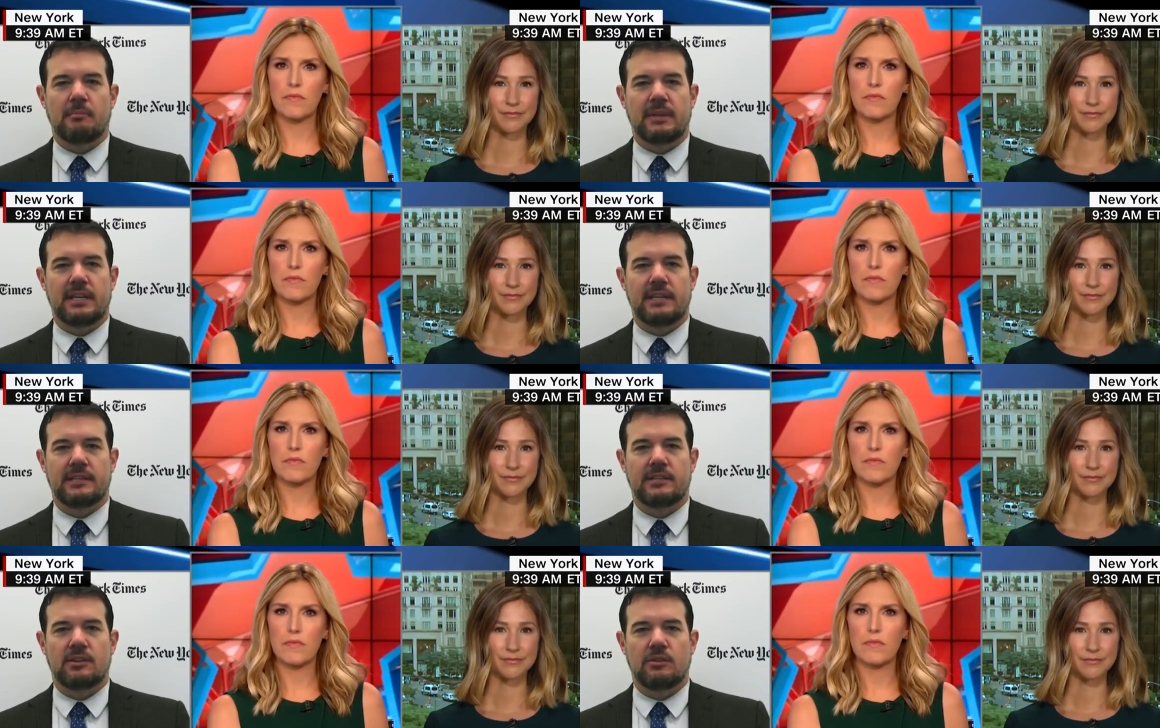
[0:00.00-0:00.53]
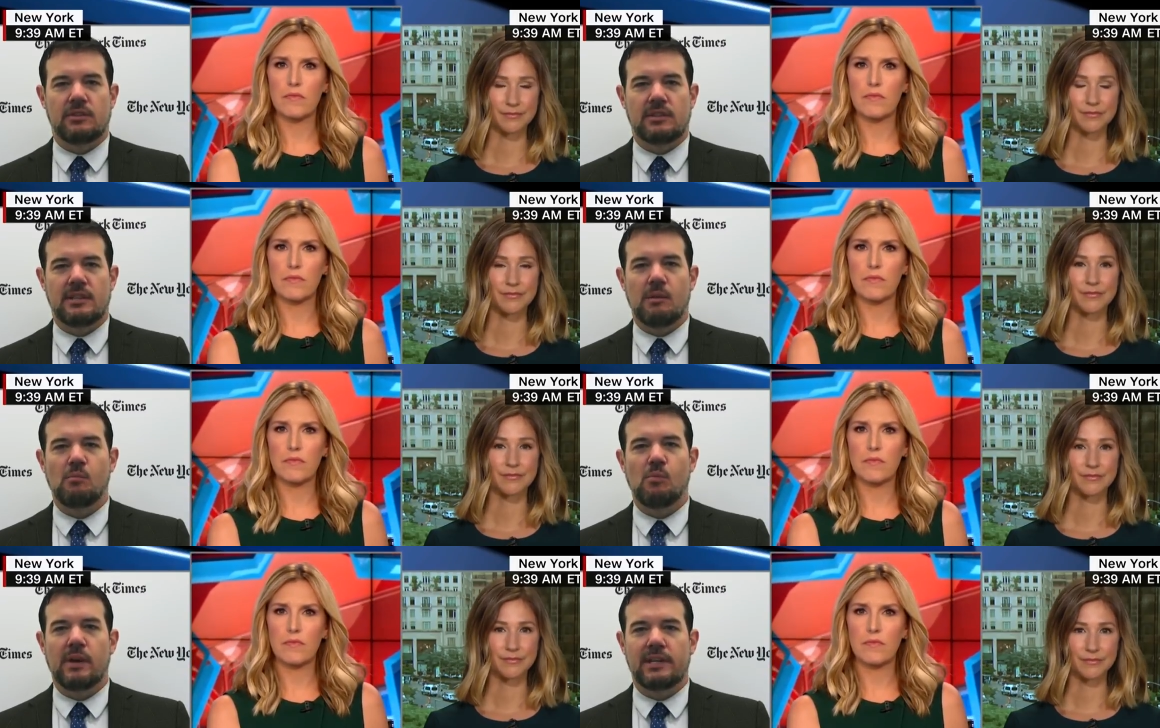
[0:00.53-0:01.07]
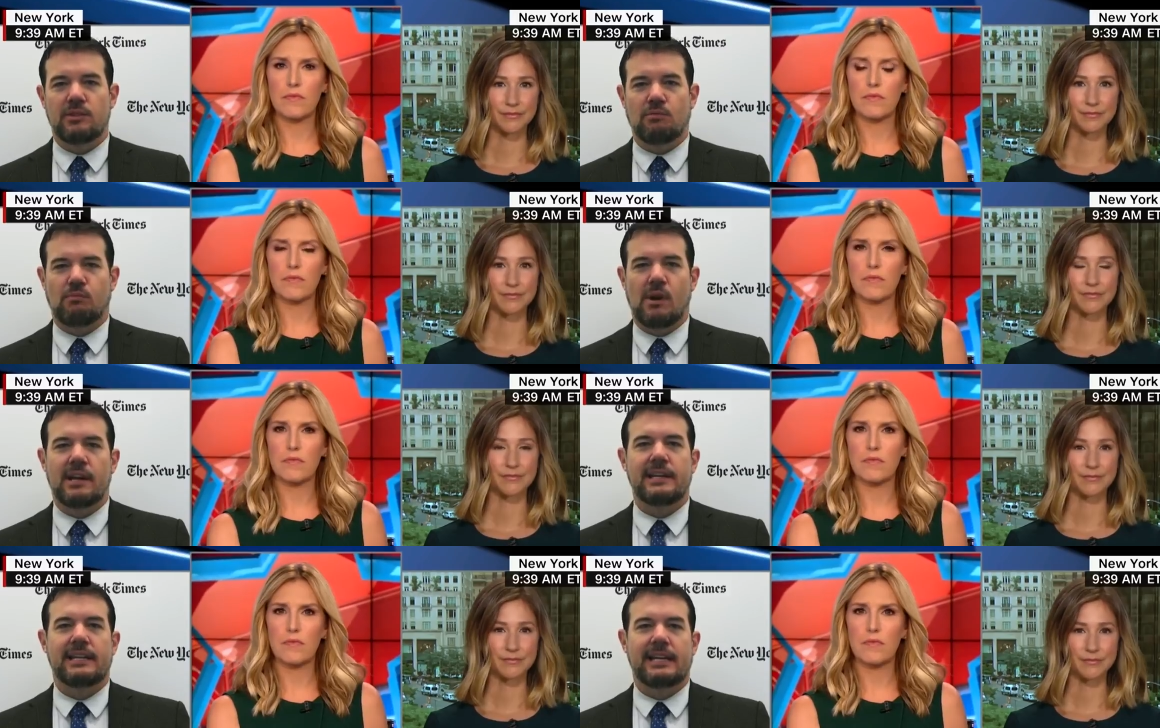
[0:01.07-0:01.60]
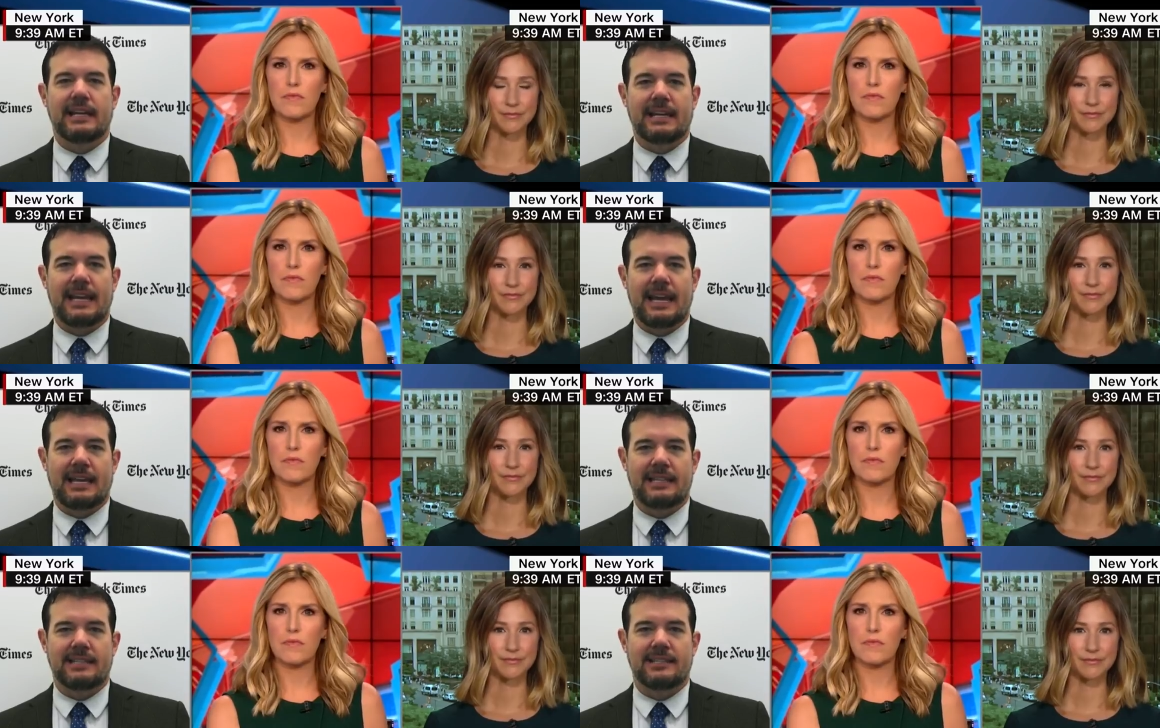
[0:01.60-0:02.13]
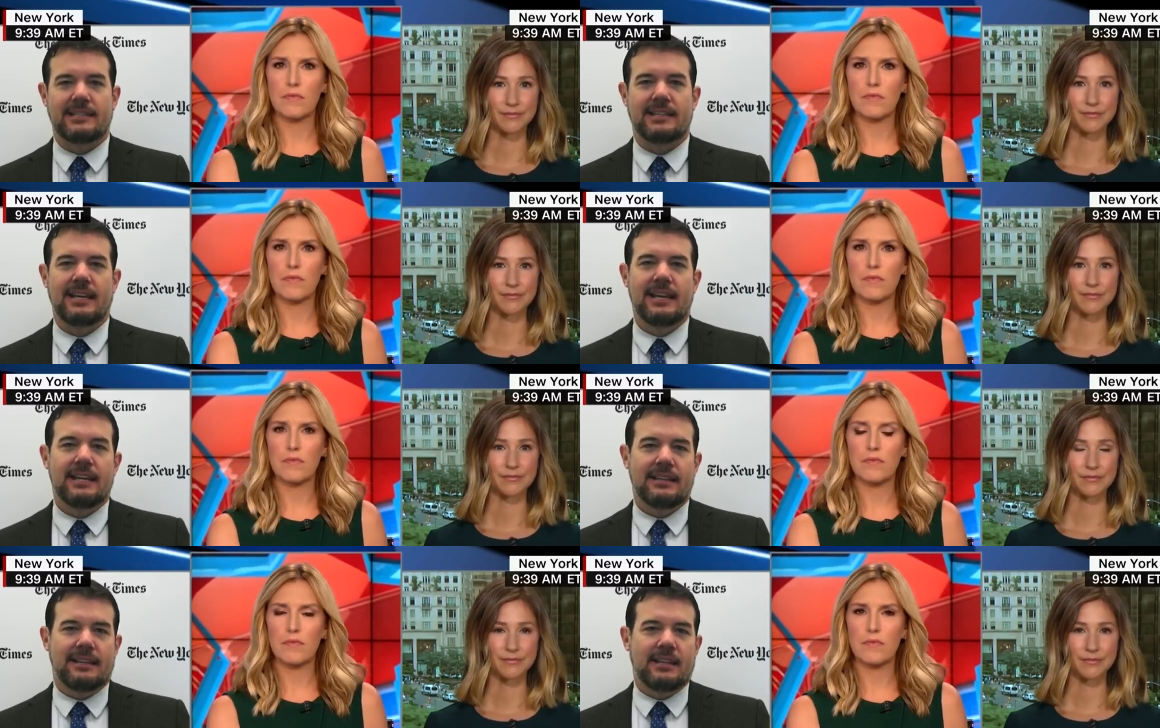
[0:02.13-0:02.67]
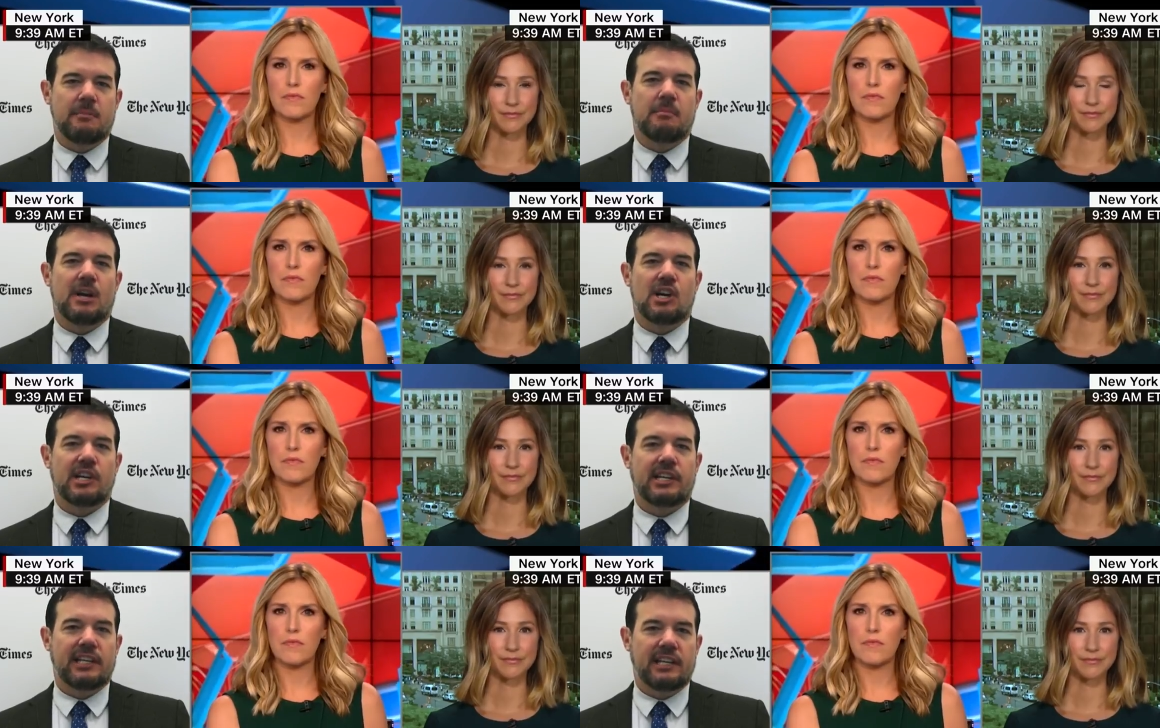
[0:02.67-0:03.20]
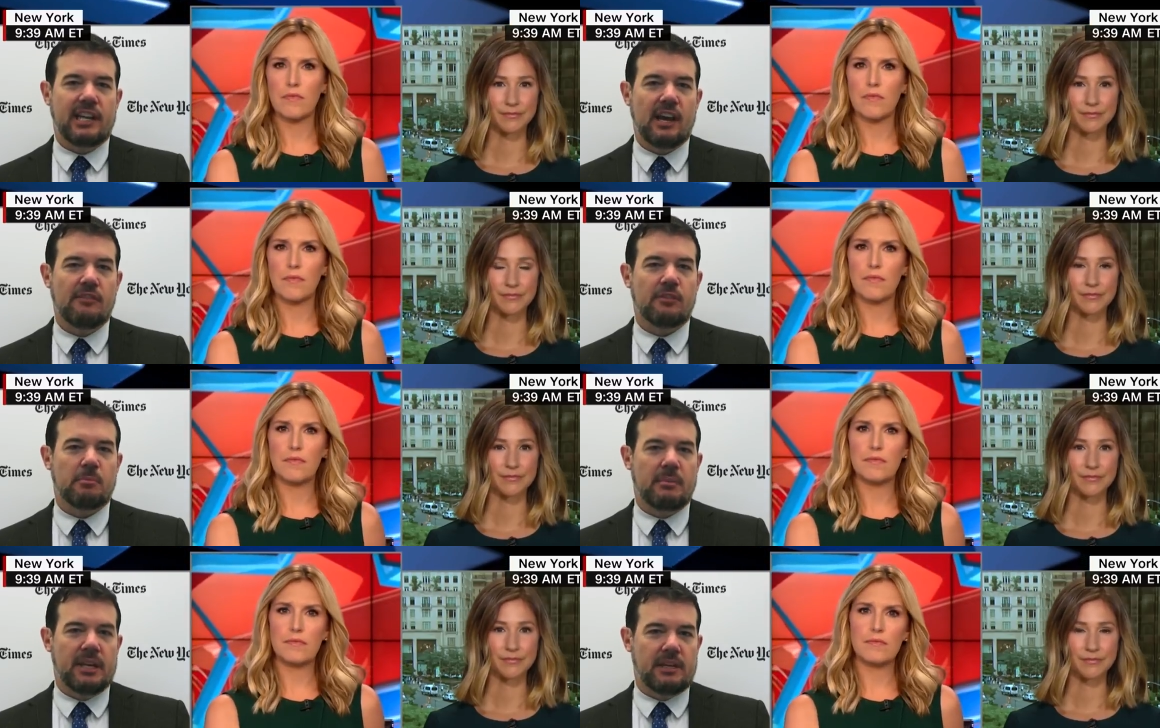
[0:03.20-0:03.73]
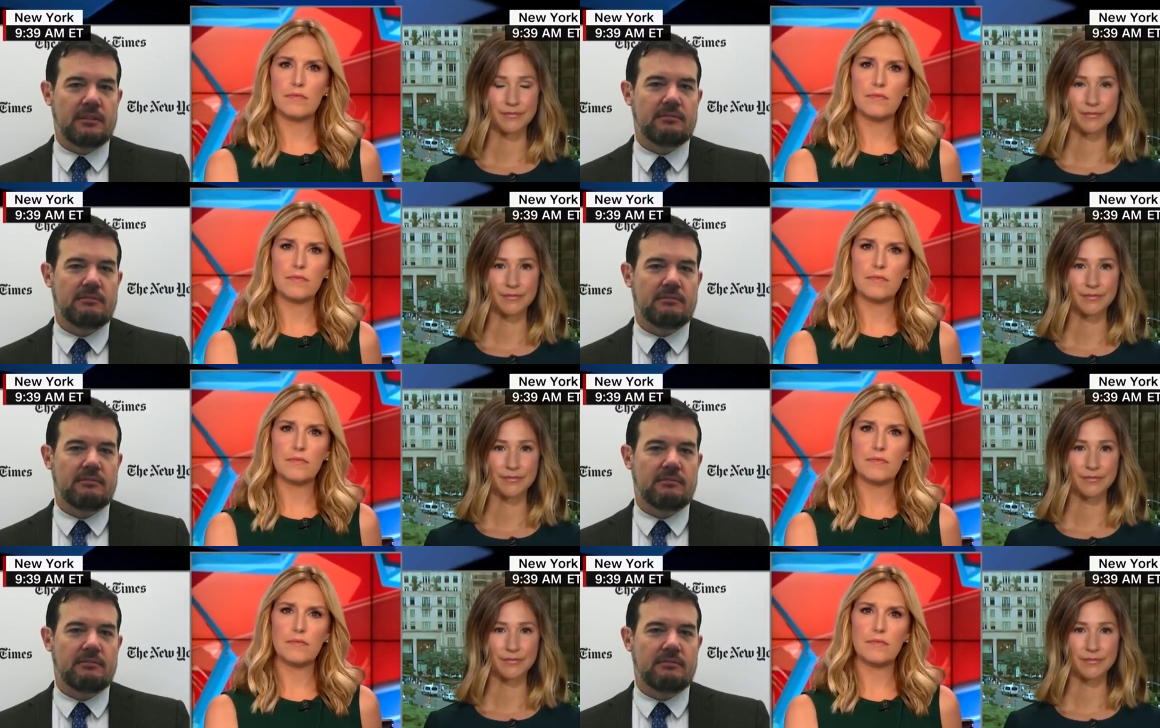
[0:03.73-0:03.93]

Speaker 1: He is, in some ways, running against the American government.